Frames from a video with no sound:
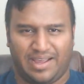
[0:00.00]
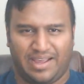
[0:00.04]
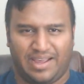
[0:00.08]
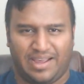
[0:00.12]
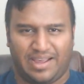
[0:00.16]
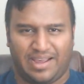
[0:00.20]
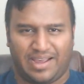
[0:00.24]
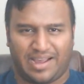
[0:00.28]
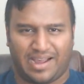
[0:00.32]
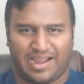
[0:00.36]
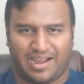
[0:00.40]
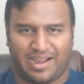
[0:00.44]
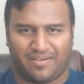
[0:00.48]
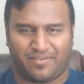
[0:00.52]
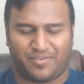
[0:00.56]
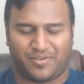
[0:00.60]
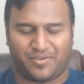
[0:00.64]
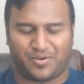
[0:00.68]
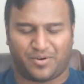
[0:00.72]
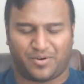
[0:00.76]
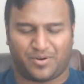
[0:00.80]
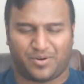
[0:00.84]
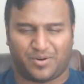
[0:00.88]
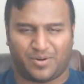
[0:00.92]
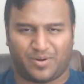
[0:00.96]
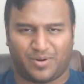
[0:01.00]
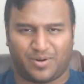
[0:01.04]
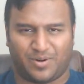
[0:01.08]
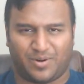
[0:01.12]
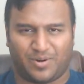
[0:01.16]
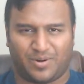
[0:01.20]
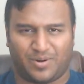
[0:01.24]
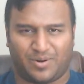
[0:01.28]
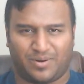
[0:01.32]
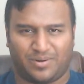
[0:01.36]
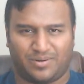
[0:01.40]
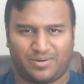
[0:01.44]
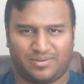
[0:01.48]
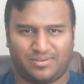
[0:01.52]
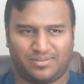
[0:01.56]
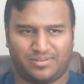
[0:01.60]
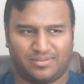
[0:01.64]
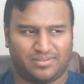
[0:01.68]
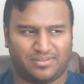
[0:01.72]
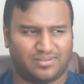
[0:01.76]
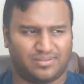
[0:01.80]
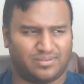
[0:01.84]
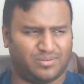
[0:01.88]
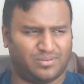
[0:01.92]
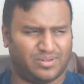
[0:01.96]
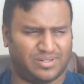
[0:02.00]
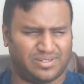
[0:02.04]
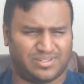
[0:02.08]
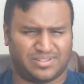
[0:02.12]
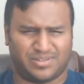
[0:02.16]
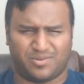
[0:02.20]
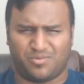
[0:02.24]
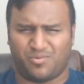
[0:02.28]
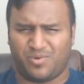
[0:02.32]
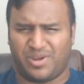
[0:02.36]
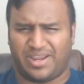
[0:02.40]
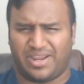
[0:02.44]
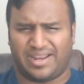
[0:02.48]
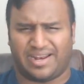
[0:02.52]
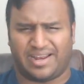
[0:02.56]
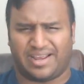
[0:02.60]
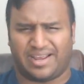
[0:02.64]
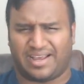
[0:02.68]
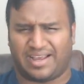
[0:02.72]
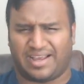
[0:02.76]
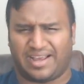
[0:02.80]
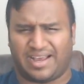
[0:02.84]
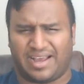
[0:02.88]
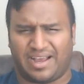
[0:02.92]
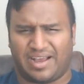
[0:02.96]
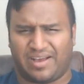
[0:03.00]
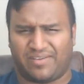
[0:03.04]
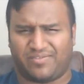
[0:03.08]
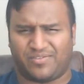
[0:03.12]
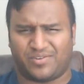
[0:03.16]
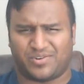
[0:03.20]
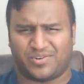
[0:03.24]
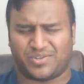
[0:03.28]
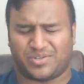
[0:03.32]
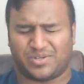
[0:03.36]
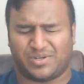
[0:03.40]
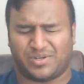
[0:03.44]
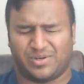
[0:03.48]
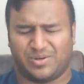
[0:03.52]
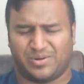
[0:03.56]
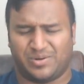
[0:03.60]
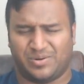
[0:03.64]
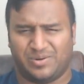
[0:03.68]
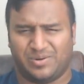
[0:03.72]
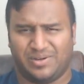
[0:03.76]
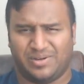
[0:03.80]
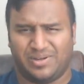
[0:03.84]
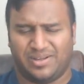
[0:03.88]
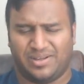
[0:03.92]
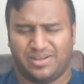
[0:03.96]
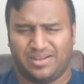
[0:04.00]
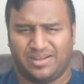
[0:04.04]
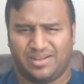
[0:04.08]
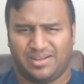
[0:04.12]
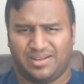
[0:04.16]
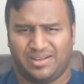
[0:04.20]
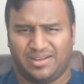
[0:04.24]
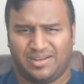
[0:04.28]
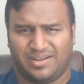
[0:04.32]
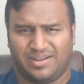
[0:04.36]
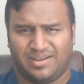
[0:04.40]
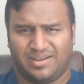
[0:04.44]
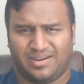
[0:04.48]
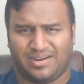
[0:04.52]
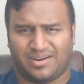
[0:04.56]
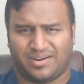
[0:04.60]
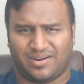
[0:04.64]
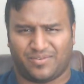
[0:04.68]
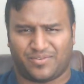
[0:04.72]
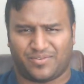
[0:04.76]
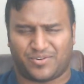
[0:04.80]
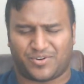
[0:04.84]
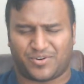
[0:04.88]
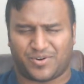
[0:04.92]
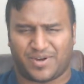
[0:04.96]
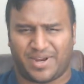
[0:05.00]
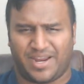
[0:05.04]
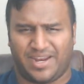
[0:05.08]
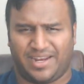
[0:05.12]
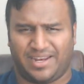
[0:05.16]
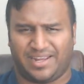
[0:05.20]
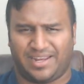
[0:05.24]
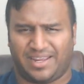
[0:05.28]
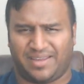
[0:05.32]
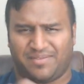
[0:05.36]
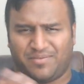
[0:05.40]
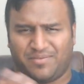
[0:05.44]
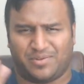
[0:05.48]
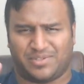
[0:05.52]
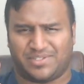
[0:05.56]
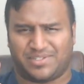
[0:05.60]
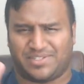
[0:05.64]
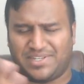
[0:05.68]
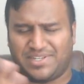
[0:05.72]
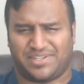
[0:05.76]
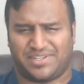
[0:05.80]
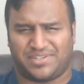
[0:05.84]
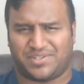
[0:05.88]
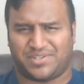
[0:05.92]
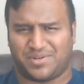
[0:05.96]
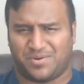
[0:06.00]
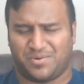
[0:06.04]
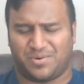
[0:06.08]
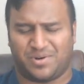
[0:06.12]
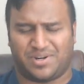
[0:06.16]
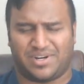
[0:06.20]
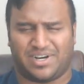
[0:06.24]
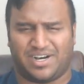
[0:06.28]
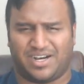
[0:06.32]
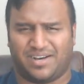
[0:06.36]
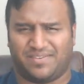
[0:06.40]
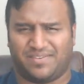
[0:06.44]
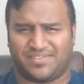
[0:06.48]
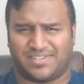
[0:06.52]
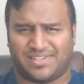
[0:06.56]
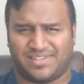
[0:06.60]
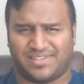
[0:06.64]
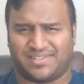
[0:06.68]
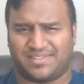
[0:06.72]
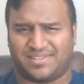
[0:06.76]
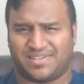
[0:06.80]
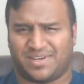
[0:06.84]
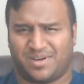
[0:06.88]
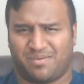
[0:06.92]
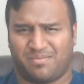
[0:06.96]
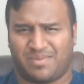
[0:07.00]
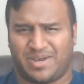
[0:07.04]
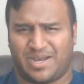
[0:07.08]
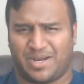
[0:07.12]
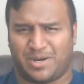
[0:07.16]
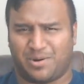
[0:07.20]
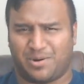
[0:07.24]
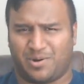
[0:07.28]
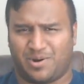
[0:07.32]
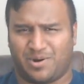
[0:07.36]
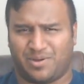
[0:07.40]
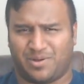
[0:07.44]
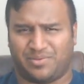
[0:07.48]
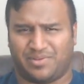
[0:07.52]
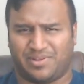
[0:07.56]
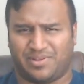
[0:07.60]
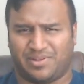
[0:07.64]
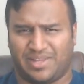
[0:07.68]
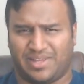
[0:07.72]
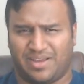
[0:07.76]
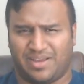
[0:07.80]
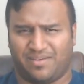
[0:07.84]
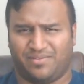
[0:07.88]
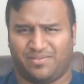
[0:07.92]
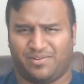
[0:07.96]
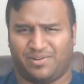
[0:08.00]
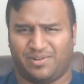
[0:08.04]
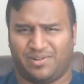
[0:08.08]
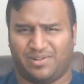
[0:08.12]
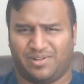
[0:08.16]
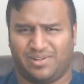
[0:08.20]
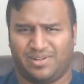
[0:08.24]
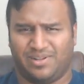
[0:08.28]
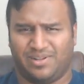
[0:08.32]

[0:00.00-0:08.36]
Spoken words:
after, what is it, a week and a half or so of training, even with Sea Stone cuffs, is somehow on the level